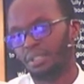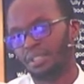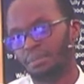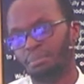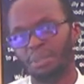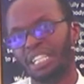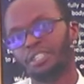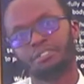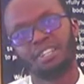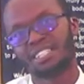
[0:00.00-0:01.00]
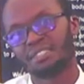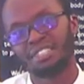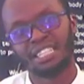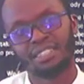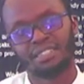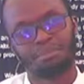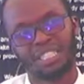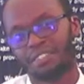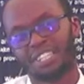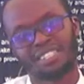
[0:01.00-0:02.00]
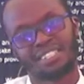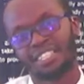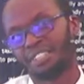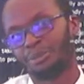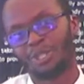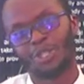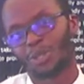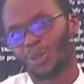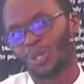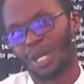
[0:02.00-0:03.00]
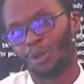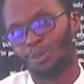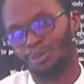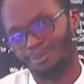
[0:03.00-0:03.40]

Many of us here, we don't own a home.